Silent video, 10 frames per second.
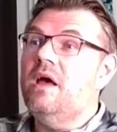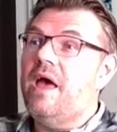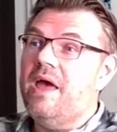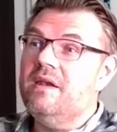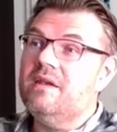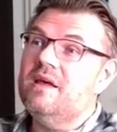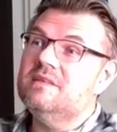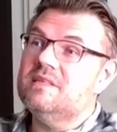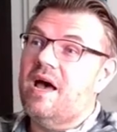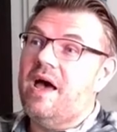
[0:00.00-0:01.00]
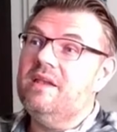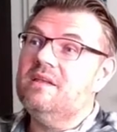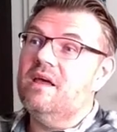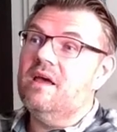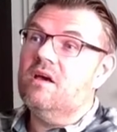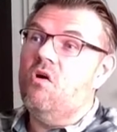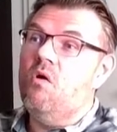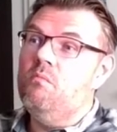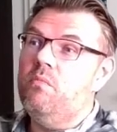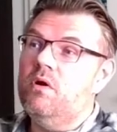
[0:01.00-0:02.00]
and assigned a
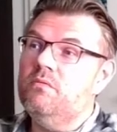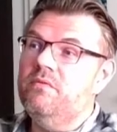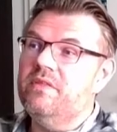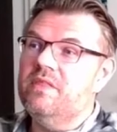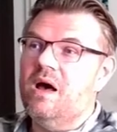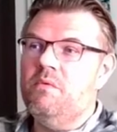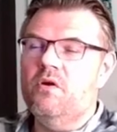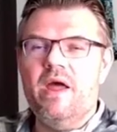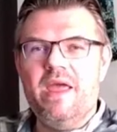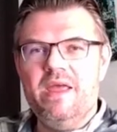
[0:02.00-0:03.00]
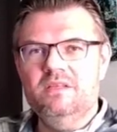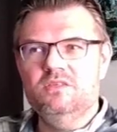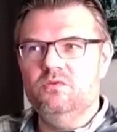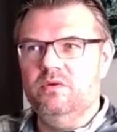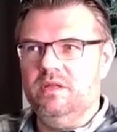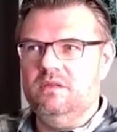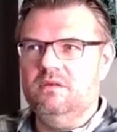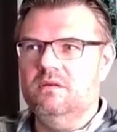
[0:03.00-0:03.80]
COM port with the number 8 to it.